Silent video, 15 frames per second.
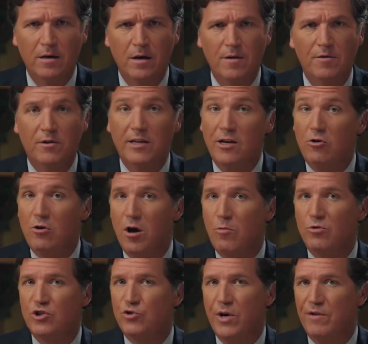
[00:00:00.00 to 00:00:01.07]
The legal code
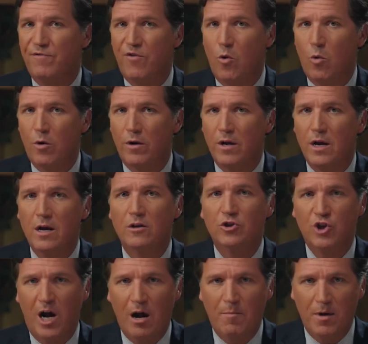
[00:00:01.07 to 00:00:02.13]
was straightforward.
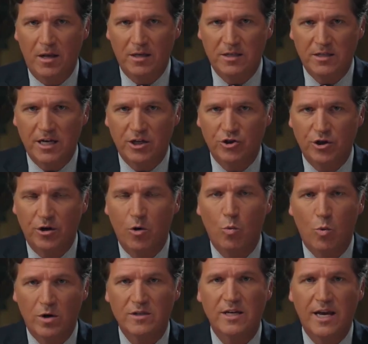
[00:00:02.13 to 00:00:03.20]
Child molestation
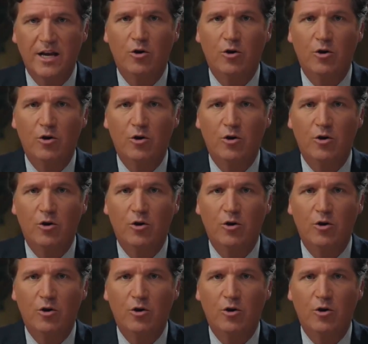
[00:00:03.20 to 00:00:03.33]
was a